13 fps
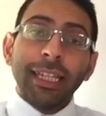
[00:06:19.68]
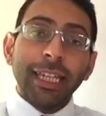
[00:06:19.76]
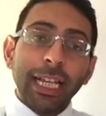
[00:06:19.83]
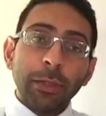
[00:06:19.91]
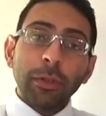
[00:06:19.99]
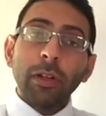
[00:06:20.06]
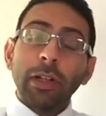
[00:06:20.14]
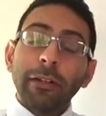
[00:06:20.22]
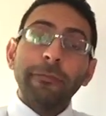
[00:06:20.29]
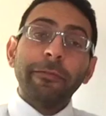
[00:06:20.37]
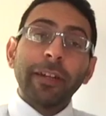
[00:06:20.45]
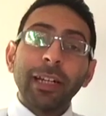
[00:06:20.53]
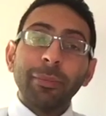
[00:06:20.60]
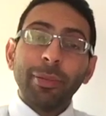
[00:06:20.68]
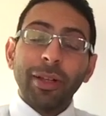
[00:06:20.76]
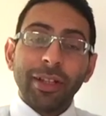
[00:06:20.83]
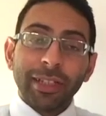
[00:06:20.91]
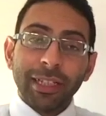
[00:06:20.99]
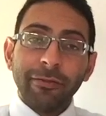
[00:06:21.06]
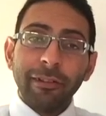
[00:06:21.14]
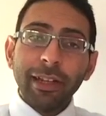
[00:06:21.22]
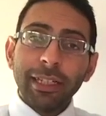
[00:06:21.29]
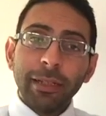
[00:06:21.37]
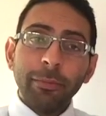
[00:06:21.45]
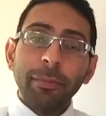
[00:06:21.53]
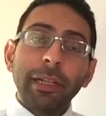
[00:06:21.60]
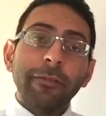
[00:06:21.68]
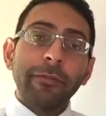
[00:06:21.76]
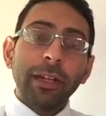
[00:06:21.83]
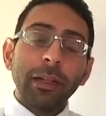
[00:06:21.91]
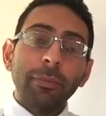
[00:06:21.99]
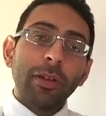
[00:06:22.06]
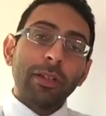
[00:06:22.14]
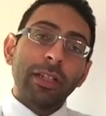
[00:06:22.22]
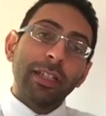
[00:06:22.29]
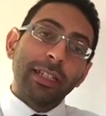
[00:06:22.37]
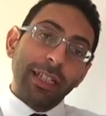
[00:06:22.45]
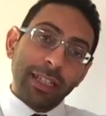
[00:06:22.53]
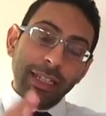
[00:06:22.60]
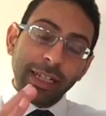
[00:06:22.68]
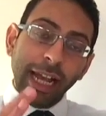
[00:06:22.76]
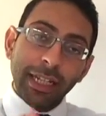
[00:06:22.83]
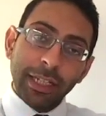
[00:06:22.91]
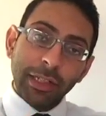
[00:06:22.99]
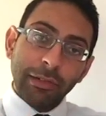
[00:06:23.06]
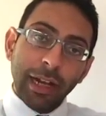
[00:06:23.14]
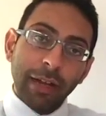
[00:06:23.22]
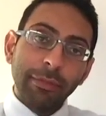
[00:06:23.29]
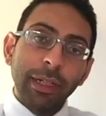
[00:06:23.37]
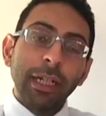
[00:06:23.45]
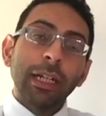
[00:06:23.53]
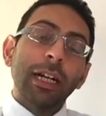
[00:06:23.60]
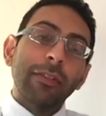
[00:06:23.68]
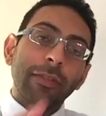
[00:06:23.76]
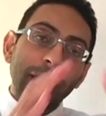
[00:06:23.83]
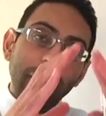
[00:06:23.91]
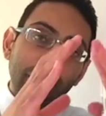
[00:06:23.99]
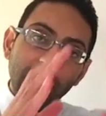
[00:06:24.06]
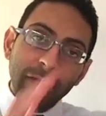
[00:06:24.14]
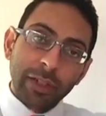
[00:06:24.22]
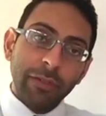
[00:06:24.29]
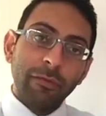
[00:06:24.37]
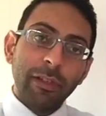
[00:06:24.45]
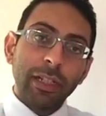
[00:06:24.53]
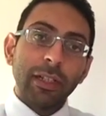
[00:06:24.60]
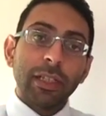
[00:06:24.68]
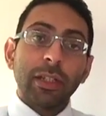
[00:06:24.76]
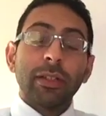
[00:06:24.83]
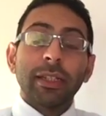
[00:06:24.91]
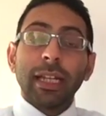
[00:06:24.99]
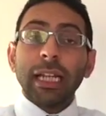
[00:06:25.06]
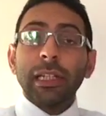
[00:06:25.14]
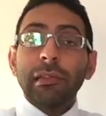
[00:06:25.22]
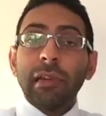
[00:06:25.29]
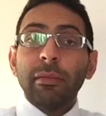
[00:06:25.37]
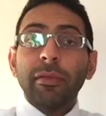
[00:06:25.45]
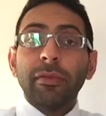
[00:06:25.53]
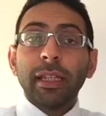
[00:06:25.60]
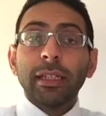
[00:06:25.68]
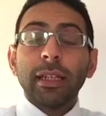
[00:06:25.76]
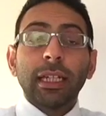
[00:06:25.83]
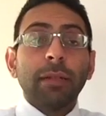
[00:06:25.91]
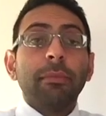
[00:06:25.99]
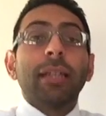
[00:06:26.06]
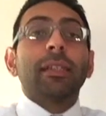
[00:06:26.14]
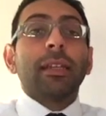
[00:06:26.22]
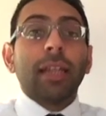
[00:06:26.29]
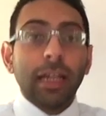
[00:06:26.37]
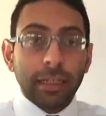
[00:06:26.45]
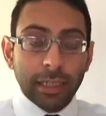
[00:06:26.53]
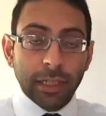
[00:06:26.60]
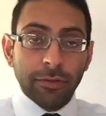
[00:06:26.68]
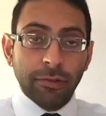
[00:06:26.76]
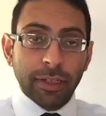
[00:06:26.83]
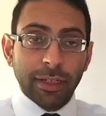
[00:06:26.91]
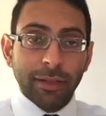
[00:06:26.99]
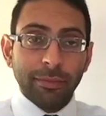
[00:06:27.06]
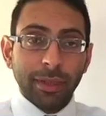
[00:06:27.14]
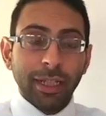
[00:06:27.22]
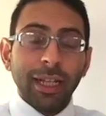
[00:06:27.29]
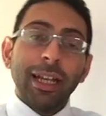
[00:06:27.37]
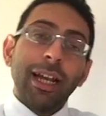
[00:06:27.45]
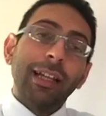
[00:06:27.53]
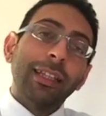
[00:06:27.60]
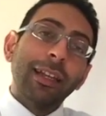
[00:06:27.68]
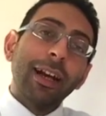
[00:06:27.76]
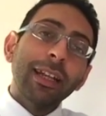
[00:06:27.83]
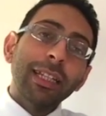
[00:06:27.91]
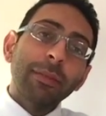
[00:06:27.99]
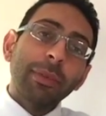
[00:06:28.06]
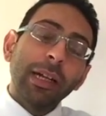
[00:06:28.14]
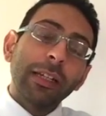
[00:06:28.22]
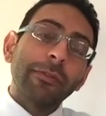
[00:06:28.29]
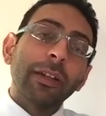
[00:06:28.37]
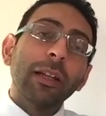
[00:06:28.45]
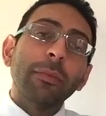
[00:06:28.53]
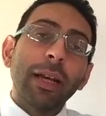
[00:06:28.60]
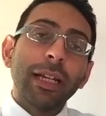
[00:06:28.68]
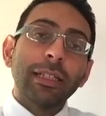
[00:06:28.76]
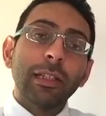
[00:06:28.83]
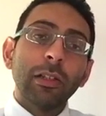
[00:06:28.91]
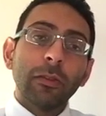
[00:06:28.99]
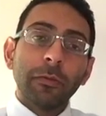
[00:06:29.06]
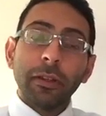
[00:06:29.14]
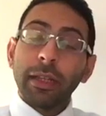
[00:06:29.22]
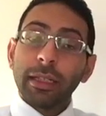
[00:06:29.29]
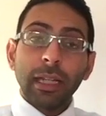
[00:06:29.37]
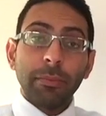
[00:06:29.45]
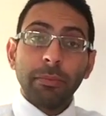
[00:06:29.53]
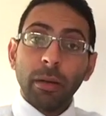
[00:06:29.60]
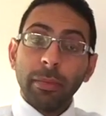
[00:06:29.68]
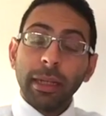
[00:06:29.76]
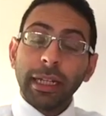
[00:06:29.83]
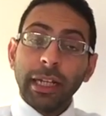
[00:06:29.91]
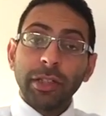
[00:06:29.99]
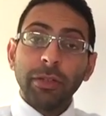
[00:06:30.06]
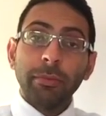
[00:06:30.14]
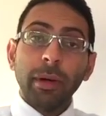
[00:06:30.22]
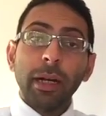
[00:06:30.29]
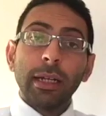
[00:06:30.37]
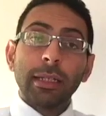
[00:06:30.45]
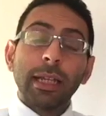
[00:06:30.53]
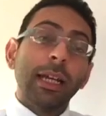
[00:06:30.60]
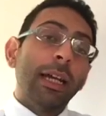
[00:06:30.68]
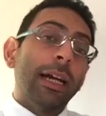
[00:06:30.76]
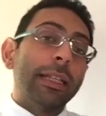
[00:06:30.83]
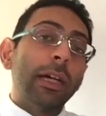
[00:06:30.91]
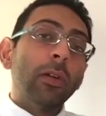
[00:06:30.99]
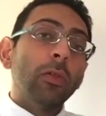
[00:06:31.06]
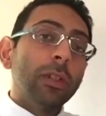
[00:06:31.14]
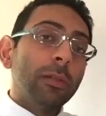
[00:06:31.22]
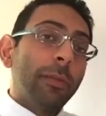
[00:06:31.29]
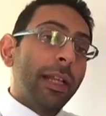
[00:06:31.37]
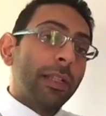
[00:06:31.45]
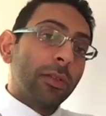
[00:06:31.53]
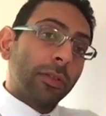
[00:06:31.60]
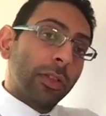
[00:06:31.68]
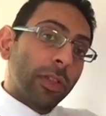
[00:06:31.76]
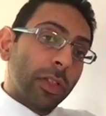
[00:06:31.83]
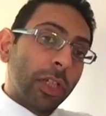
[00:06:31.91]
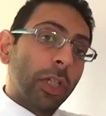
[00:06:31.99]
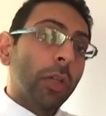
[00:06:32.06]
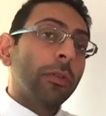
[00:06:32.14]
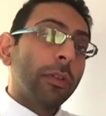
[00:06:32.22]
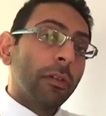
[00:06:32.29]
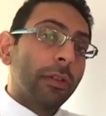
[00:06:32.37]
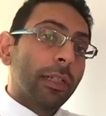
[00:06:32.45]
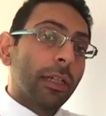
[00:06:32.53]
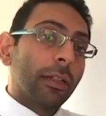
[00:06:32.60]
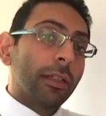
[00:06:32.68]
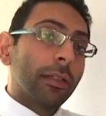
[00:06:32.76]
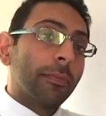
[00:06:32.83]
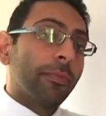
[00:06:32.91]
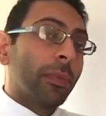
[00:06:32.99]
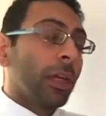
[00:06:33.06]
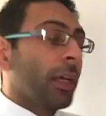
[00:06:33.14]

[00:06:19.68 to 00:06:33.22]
Next, we're going to look at funnel plots. Now, very simply, funnel plots are just a scattergram of a number of different results. So a scattergram of things like a meta-analysis, for example. And the idea behind a funnel plot is to look for things like publication bias. And that all depends on the skew of the results.